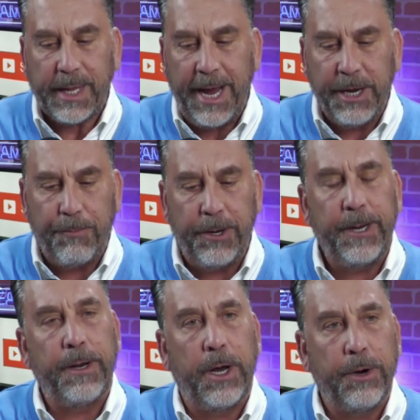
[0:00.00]
hey, you put
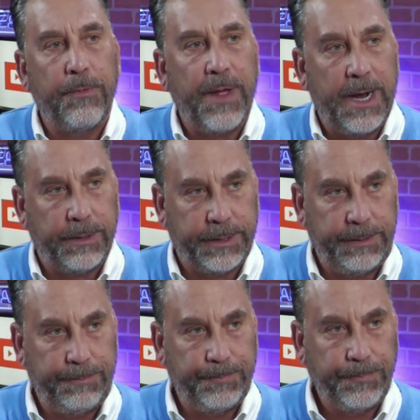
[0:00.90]
in 100,000.
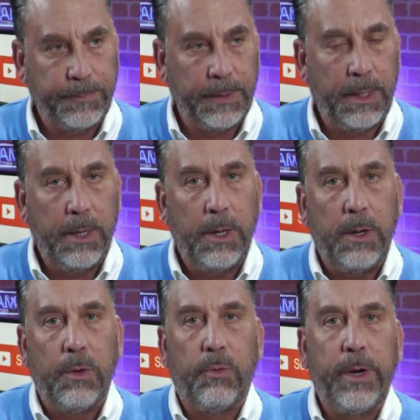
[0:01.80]

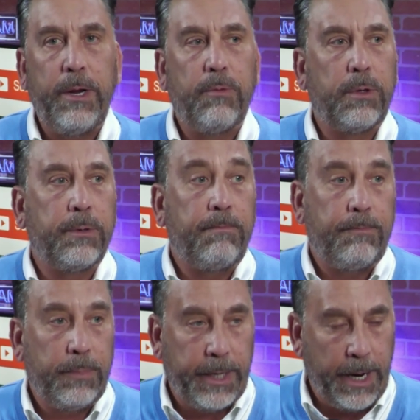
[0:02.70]
We will
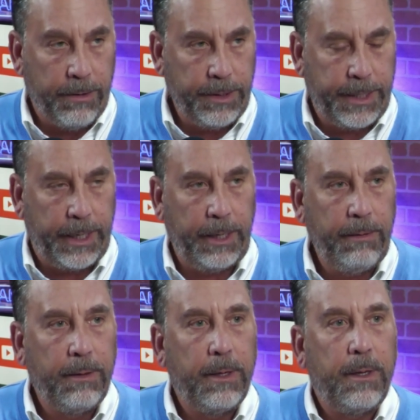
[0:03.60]

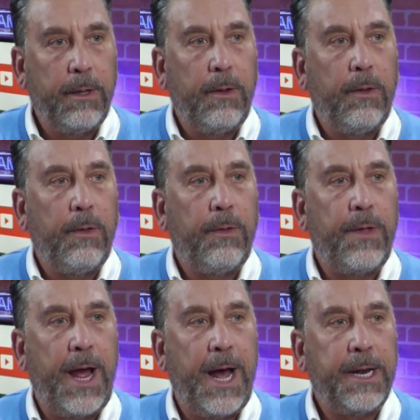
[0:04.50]
guarantee
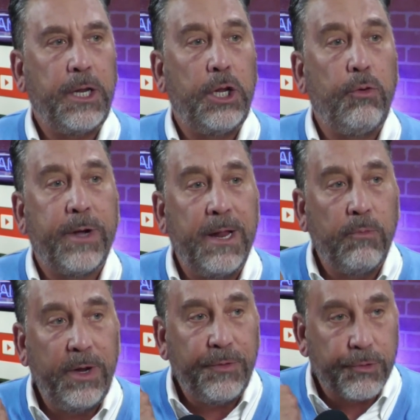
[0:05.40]
that you can
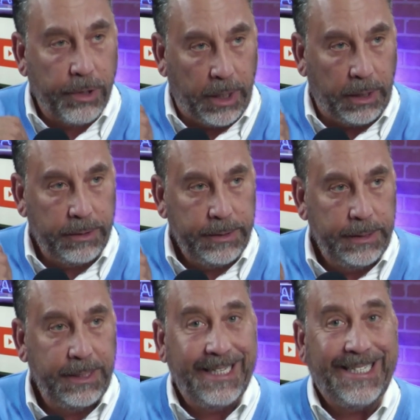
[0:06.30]
withdraw
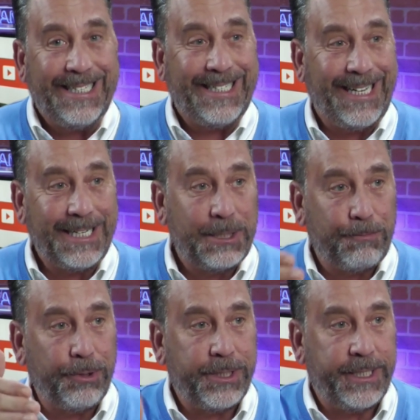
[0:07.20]

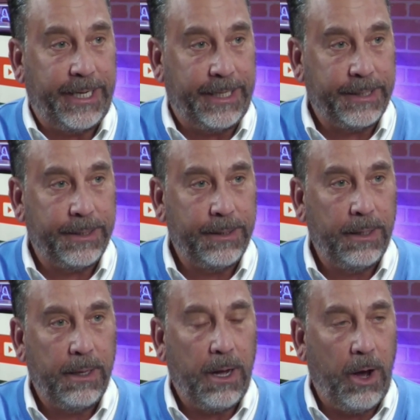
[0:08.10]
6%
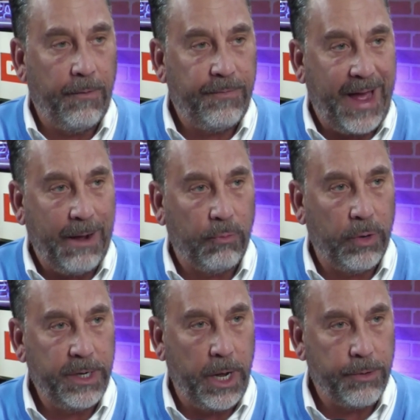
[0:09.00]
of that
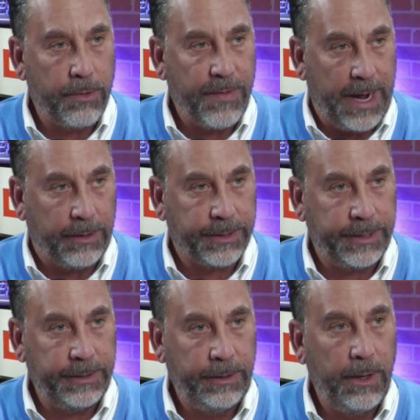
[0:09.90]

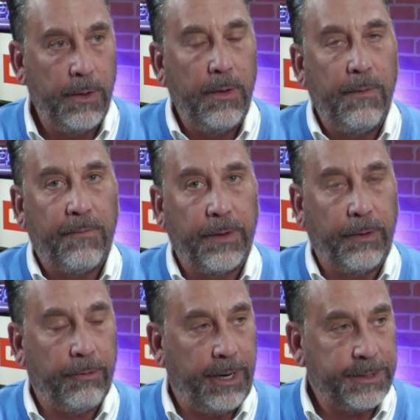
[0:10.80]
100,000 for the
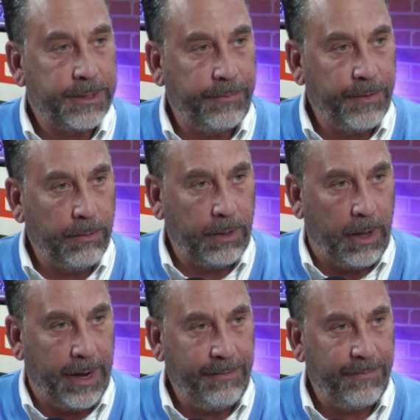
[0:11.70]
rest of your
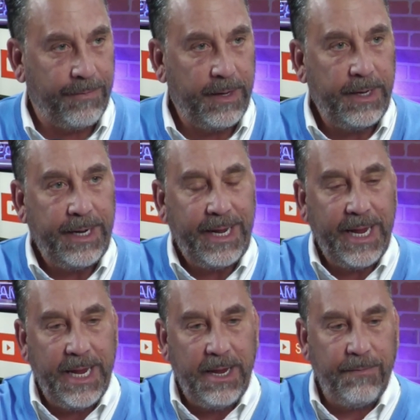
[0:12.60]
life,
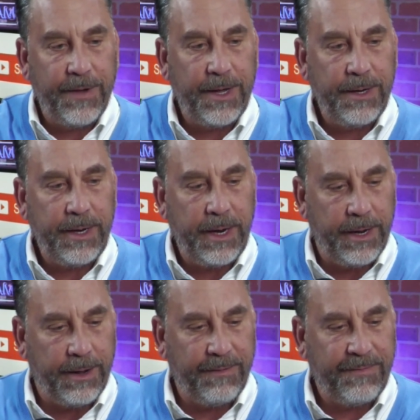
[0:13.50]
even
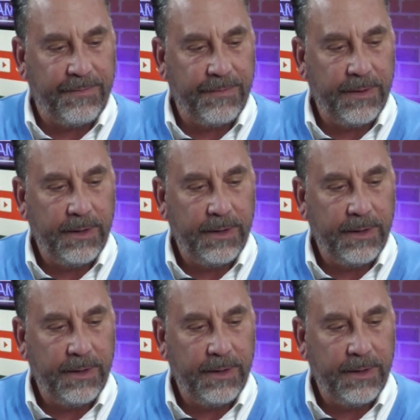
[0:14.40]
if